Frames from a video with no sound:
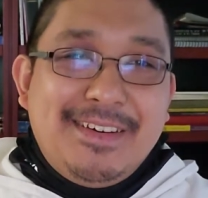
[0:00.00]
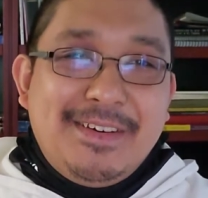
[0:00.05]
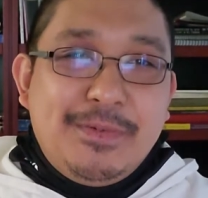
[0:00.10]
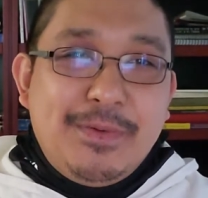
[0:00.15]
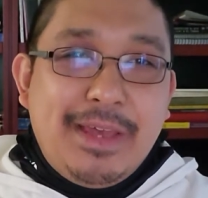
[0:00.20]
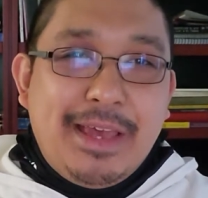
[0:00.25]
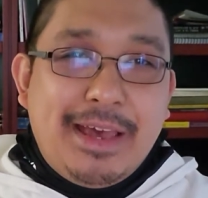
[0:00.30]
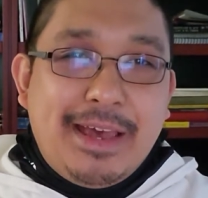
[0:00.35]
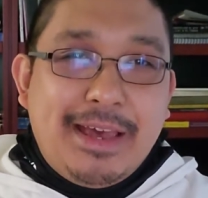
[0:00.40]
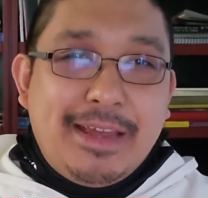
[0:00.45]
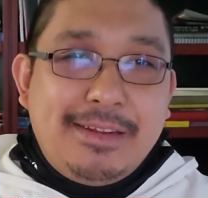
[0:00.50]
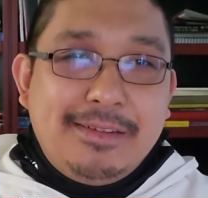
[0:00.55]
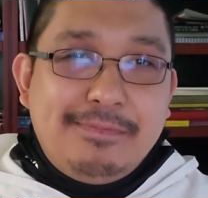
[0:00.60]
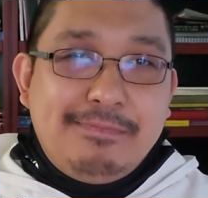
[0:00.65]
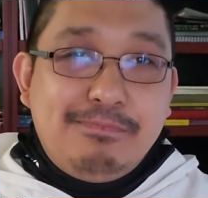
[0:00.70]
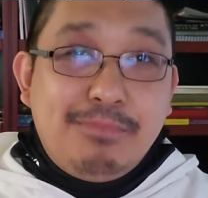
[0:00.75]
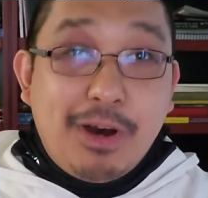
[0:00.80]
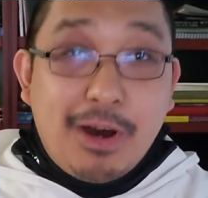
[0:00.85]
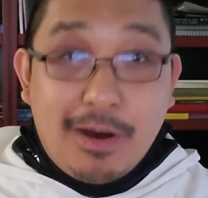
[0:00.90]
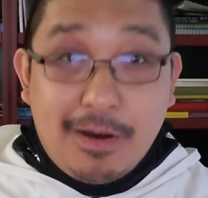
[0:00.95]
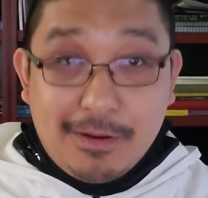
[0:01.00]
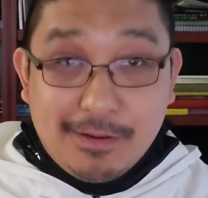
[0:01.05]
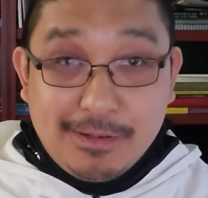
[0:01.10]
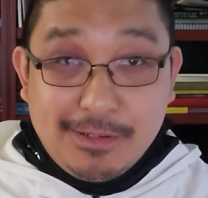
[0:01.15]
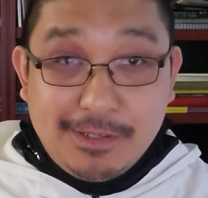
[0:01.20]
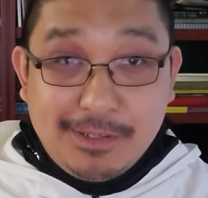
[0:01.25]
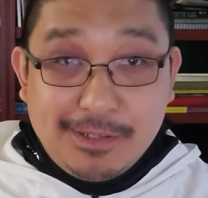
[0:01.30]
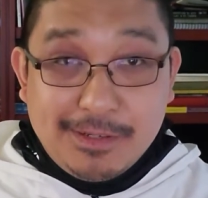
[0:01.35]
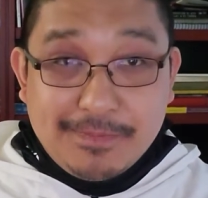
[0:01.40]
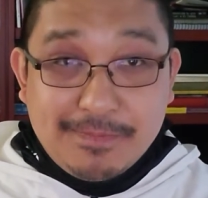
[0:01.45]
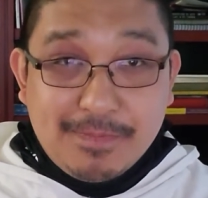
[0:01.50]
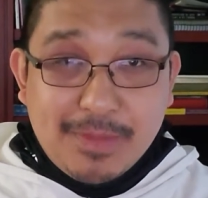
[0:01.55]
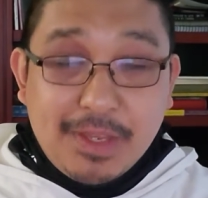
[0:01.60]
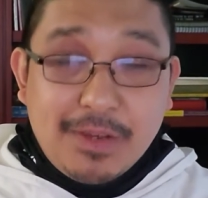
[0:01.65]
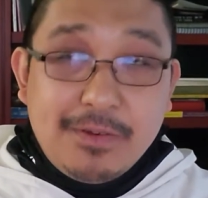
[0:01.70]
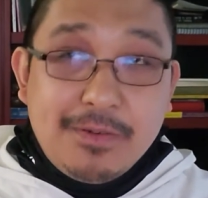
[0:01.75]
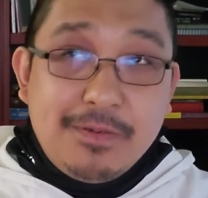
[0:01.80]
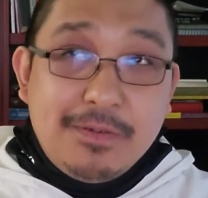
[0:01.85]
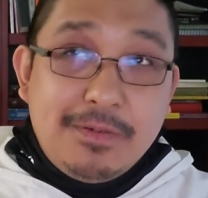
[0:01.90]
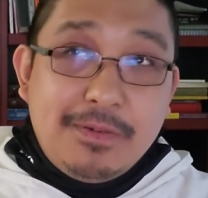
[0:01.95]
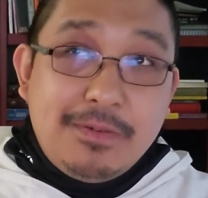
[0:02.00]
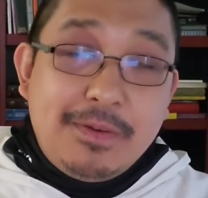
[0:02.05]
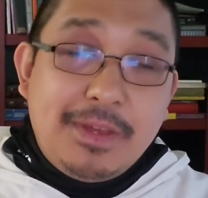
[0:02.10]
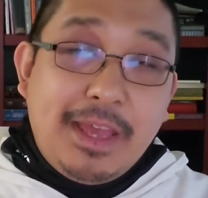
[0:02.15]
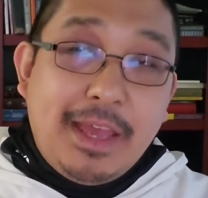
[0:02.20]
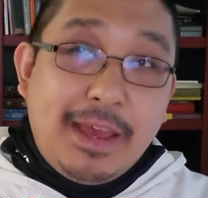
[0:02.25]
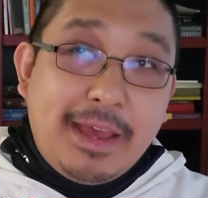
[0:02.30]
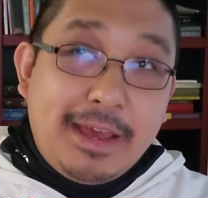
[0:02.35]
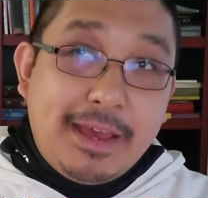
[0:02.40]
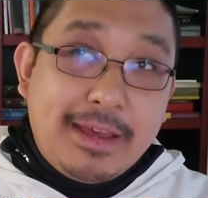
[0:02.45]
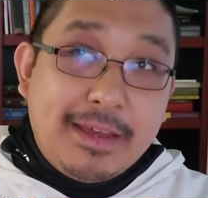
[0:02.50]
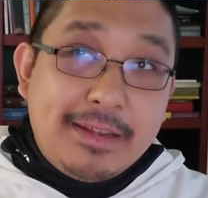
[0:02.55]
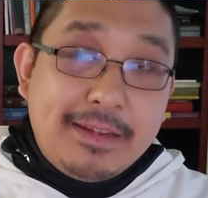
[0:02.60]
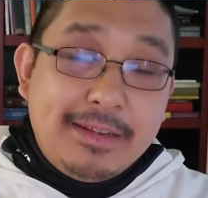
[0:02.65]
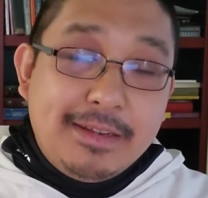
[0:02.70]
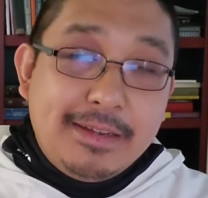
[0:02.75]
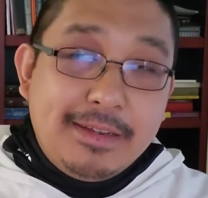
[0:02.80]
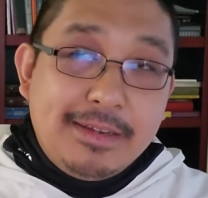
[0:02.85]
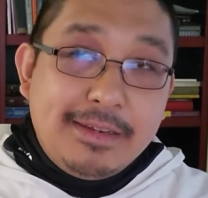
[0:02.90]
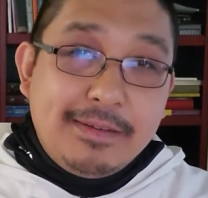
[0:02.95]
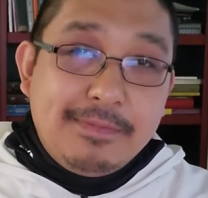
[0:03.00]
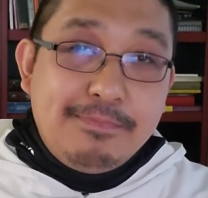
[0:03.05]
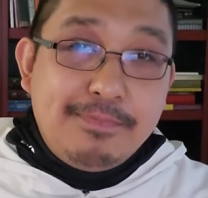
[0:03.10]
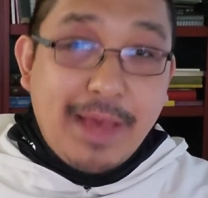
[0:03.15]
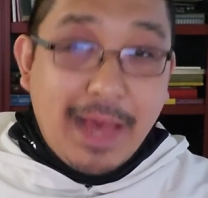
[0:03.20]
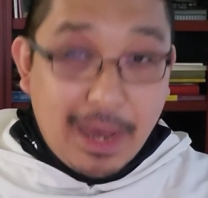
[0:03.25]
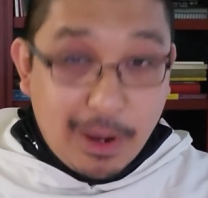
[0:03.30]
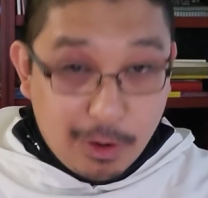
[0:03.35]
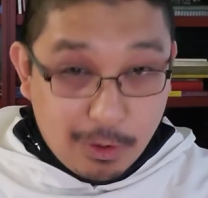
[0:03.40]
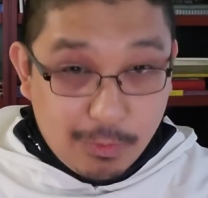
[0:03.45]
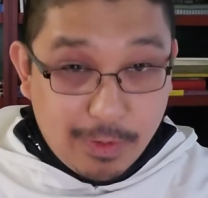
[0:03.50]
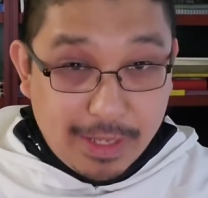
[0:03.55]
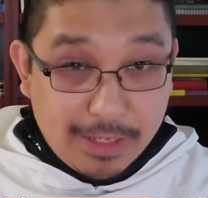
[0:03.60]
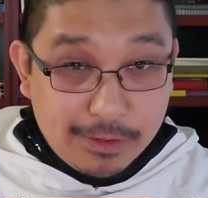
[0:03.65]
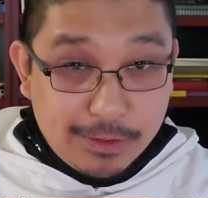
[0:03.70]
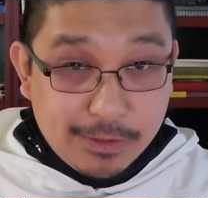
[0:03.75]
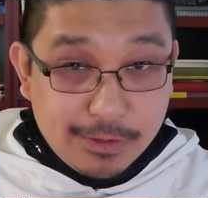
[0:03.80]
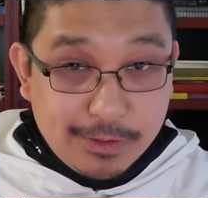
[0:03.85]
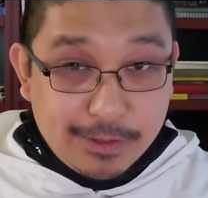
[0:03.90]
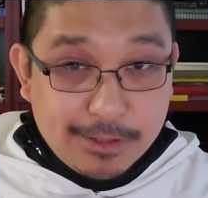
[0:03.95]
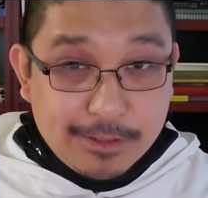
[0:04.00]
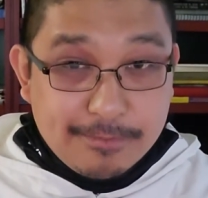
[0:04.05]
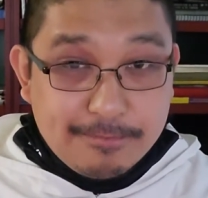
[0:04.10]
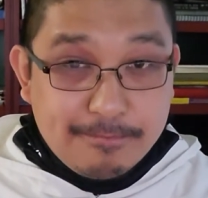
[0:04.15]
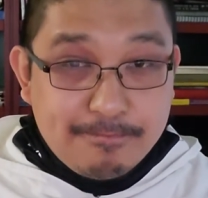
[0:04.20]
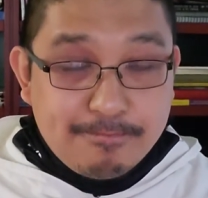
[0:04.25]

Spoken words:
We had Pogs, we had Power Rangers,